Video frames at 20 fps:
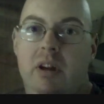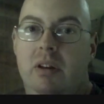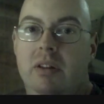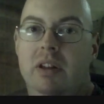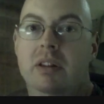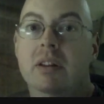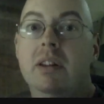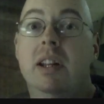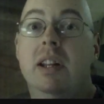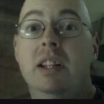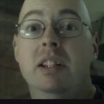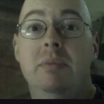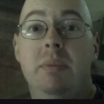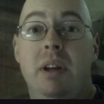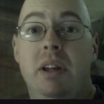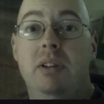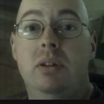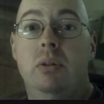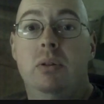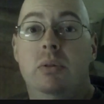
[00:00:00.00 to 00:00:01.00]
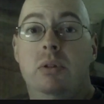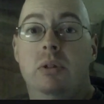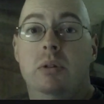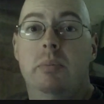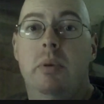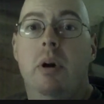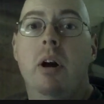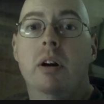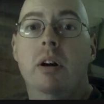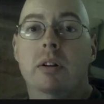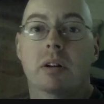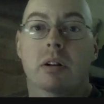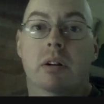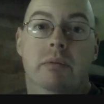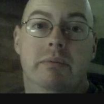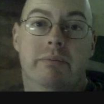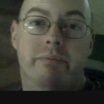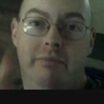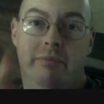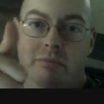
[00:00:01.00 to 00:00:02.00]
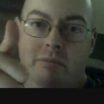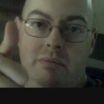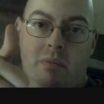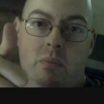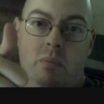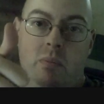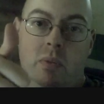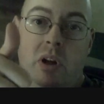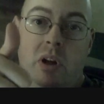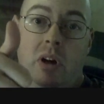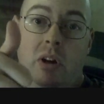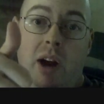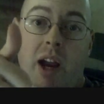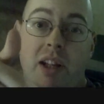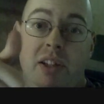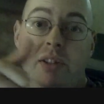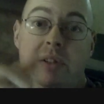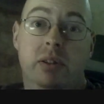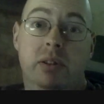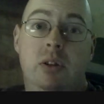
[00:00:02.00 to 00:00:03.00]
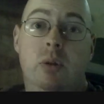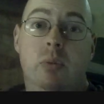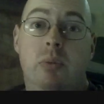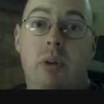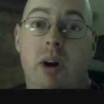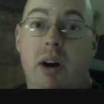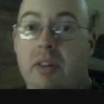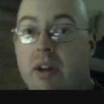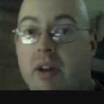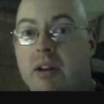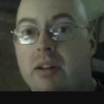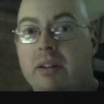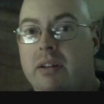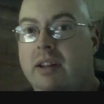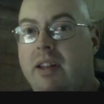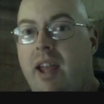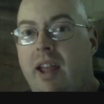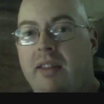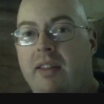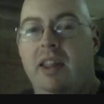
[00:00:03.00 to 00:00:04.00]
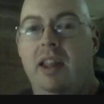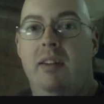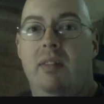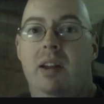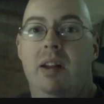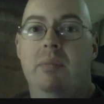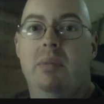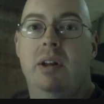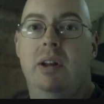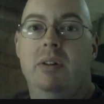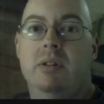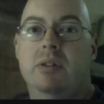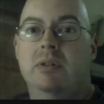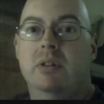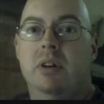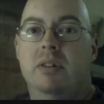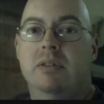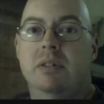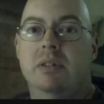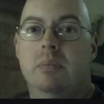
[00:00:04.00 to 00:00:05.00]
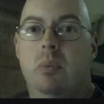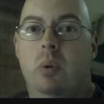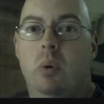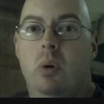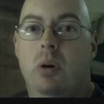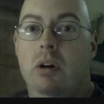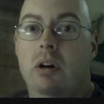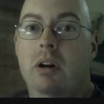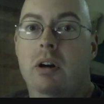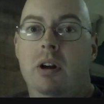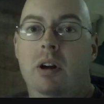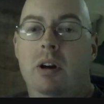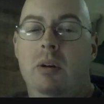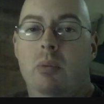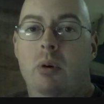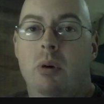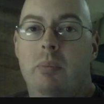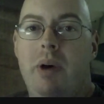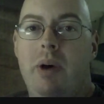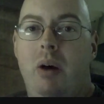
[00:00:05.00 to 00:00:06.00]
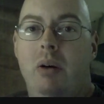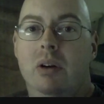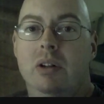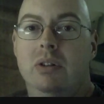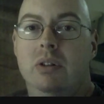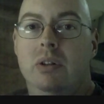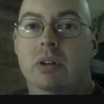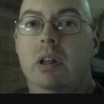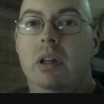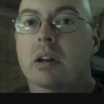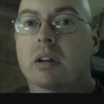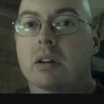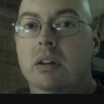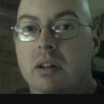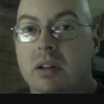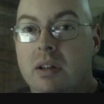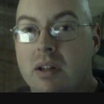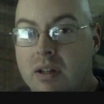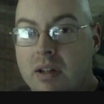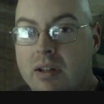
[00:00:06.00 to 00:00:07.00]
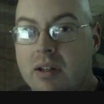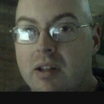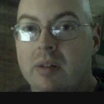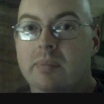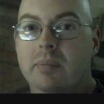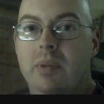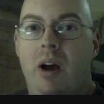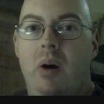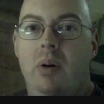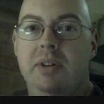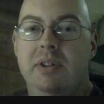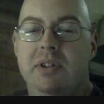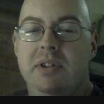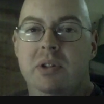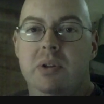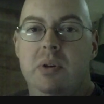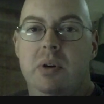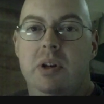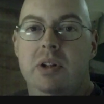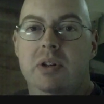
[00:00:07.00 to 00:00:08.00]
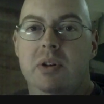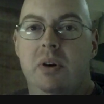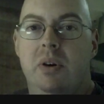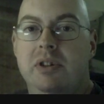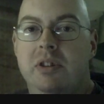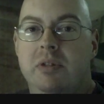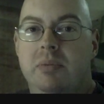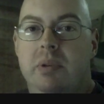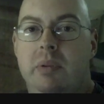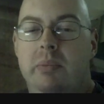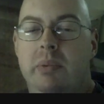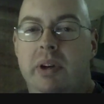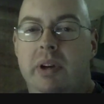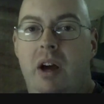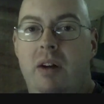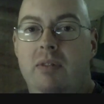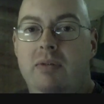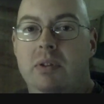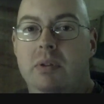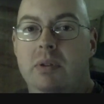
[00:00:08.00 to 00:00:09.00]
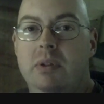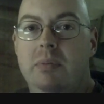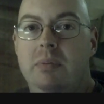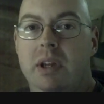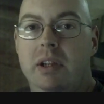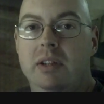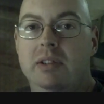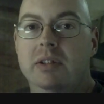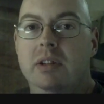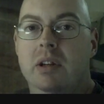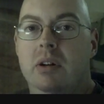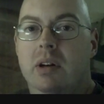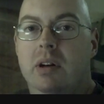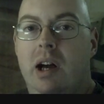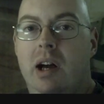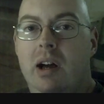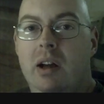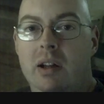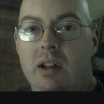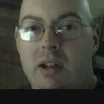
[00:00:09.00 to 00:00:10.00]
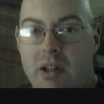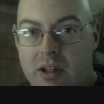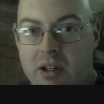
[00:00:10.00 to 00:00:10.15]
ago there that he's made YouTube partner. Congrats to you, brother. I can't think of anybody who deserves it more. More power to you. you know, I always enjoy George. You've been pretty helpful with me, so uh,